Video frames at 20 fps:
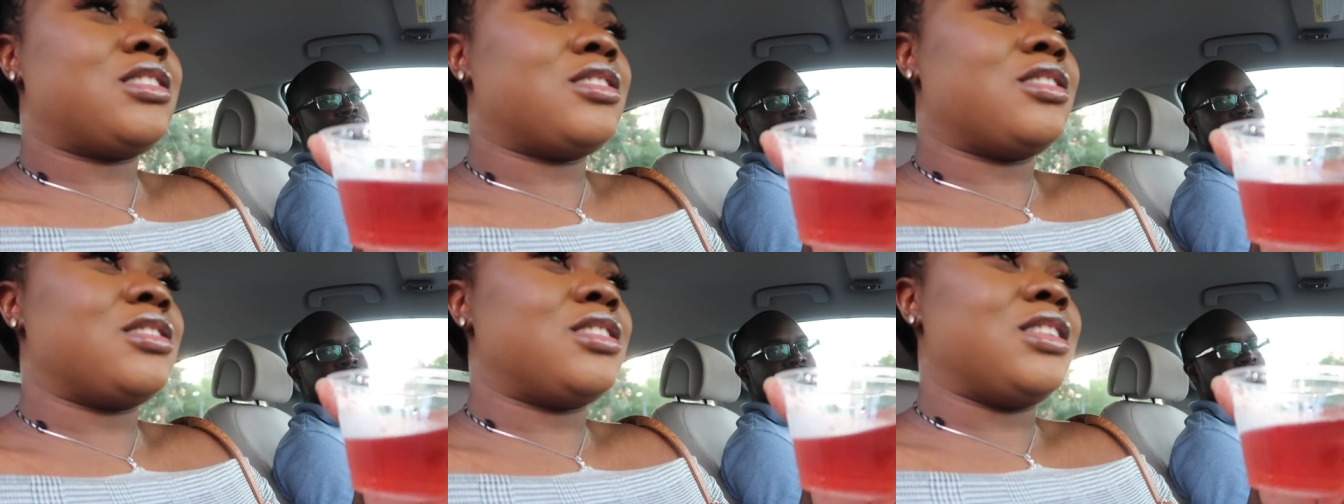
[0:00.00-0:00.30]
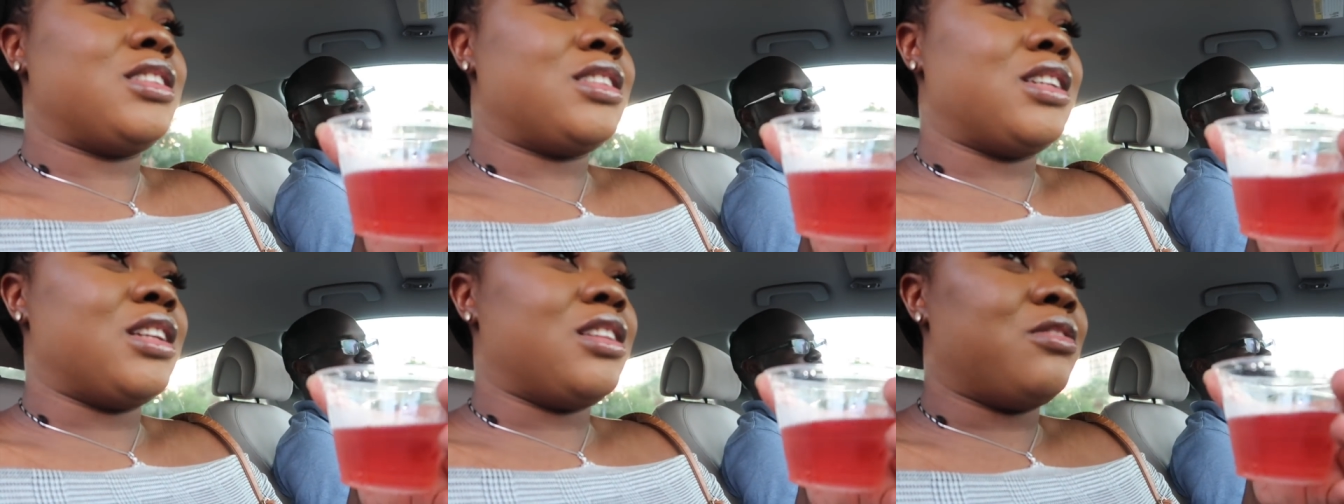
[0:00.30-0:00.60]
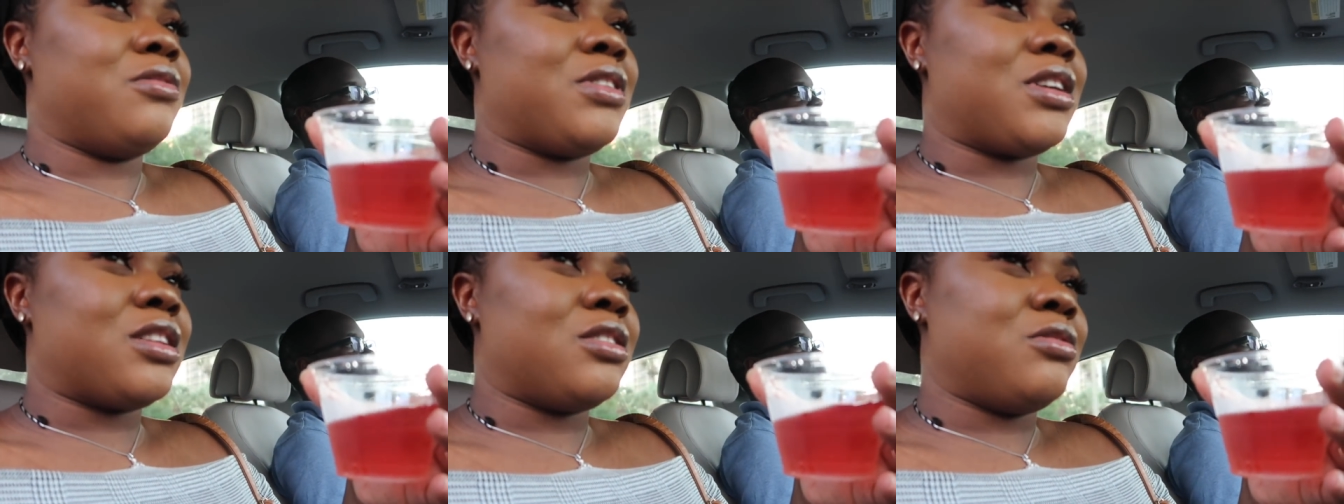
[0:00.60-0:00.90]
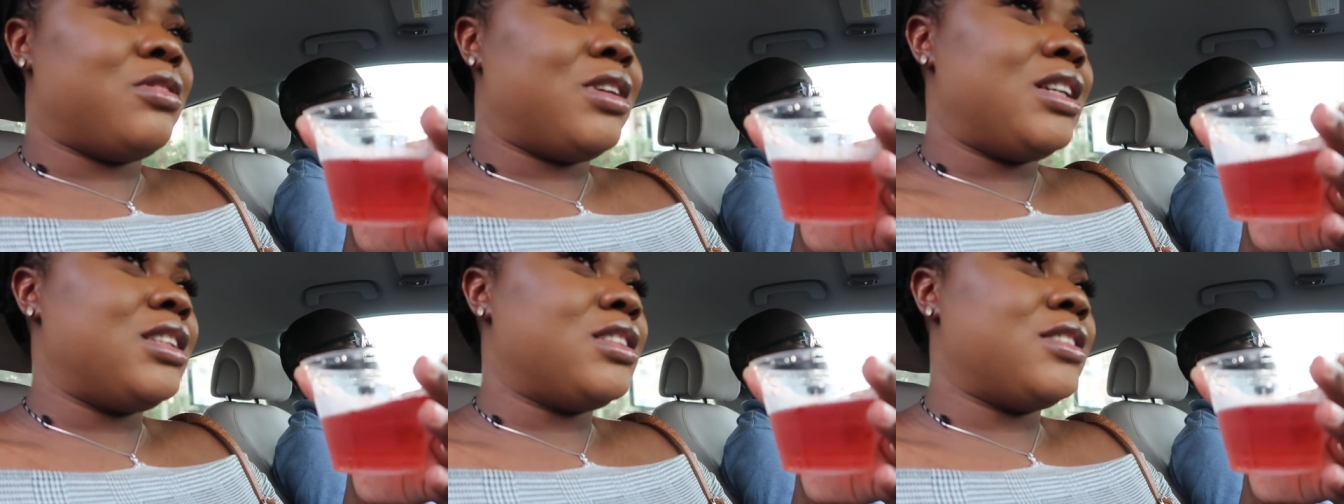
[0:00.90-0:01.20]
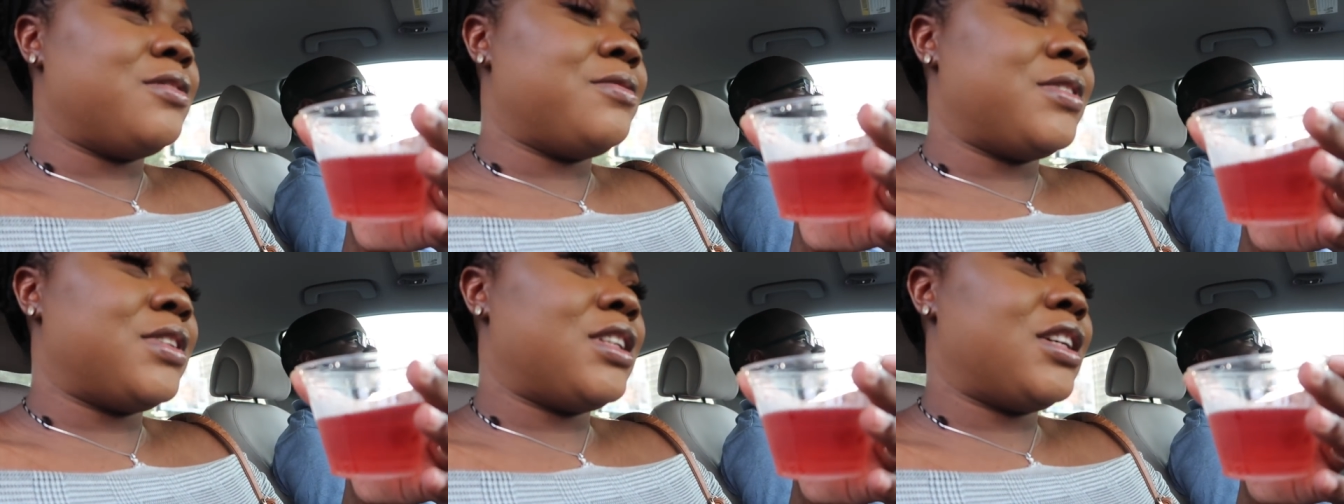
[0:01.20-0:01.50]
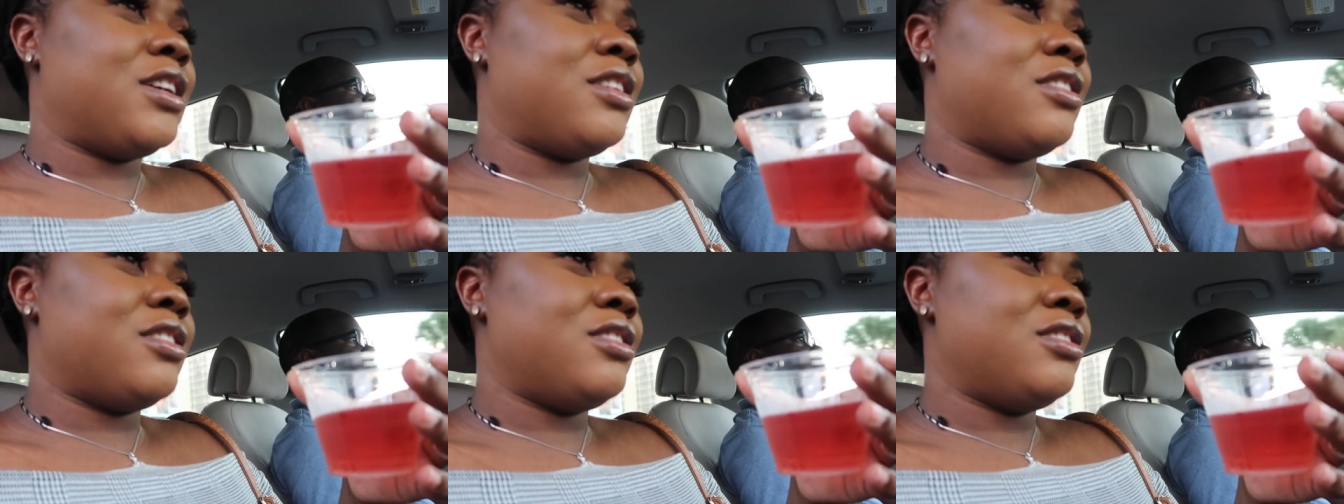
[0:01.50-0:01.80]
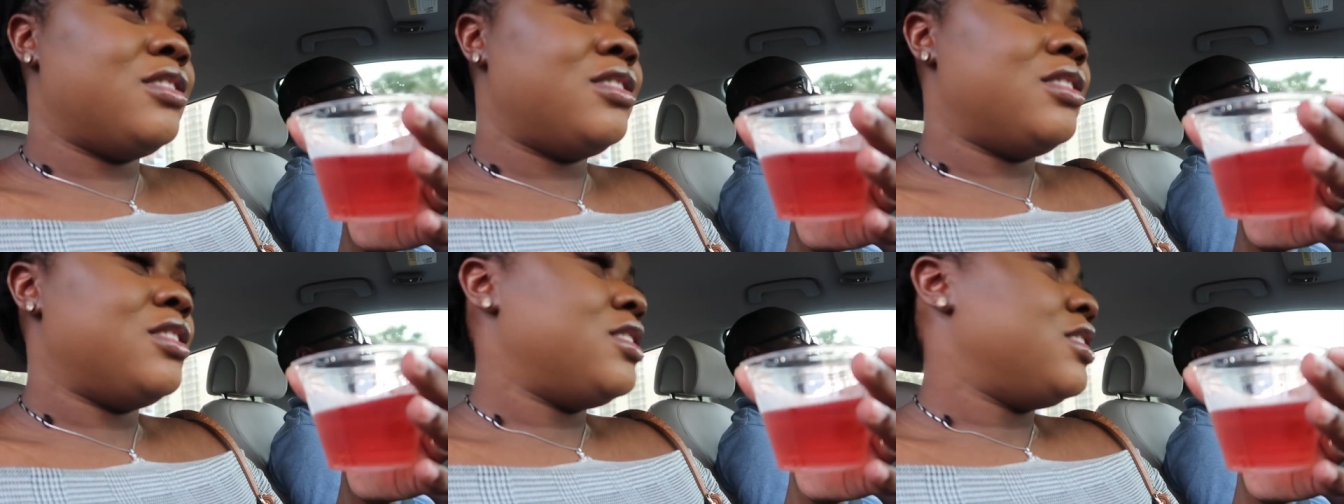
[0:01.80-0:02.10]
just don't taste like the regular white tip. It
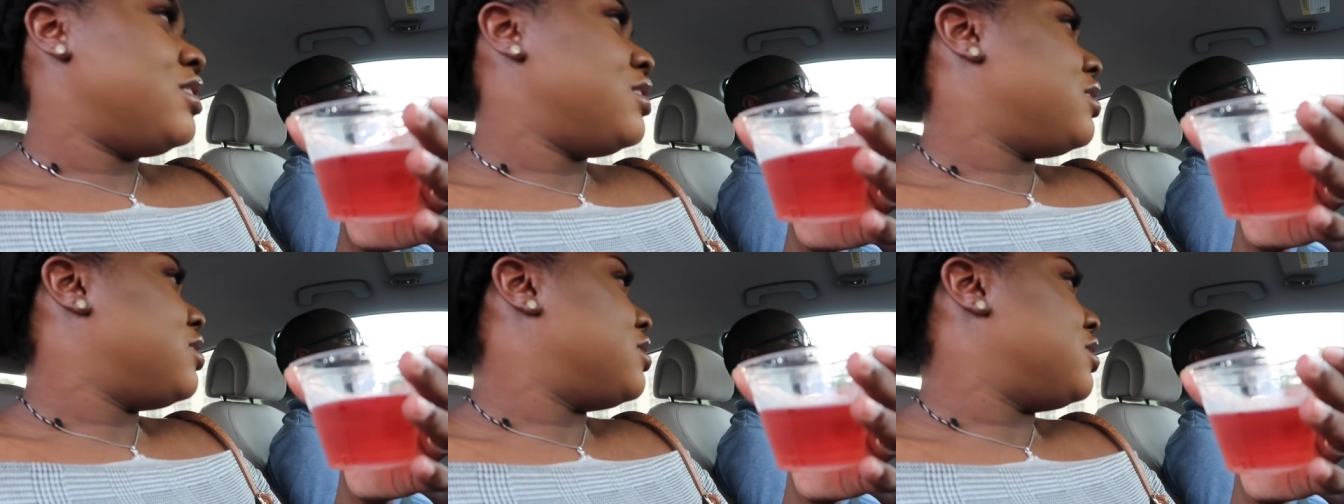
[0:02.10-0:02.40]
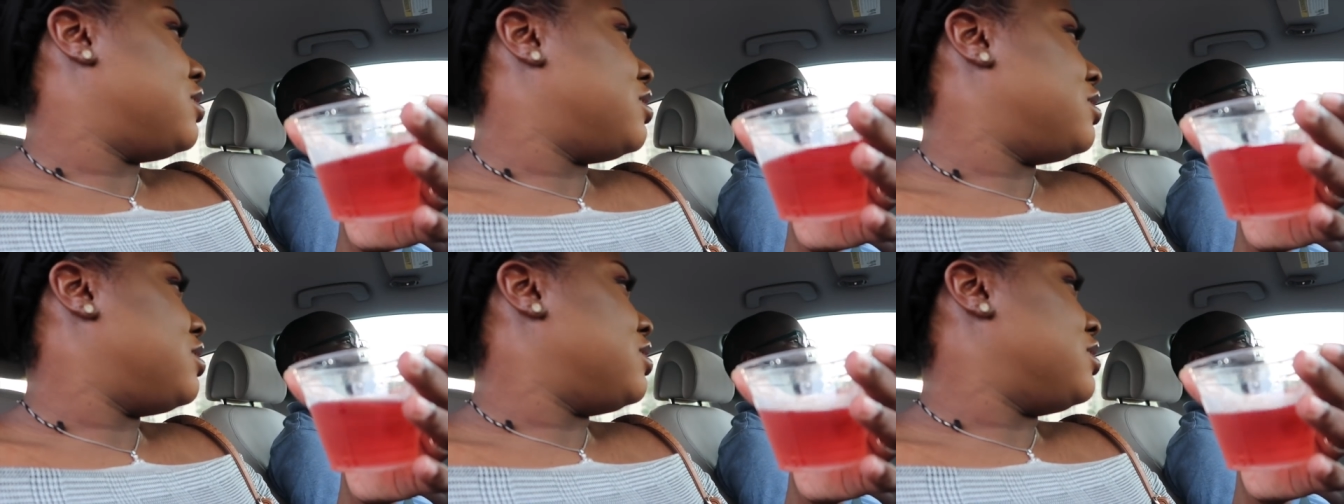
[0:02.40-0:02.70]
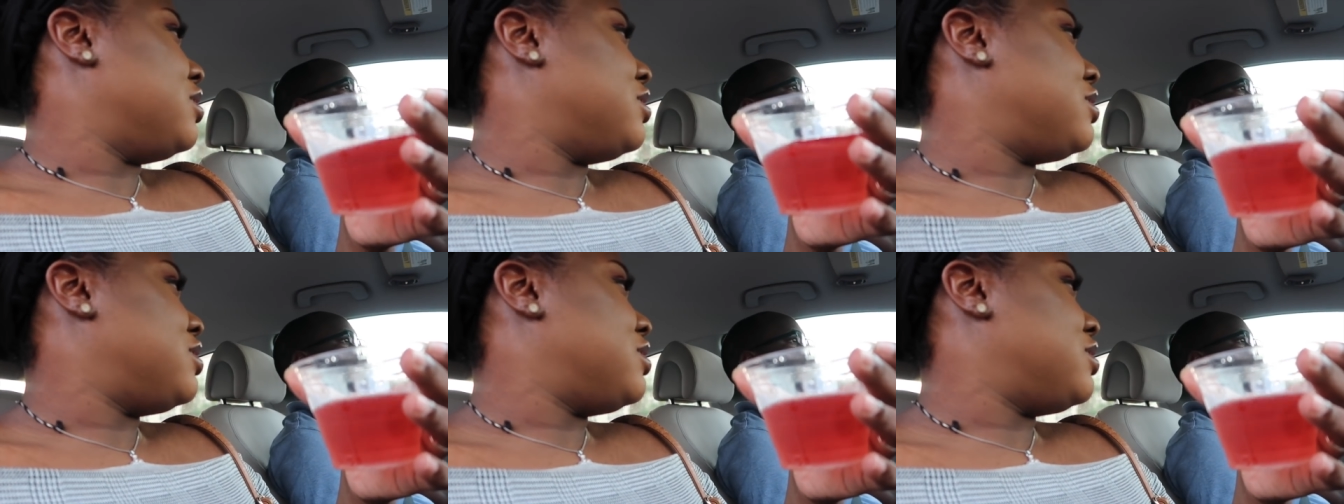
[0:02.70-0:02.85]
down.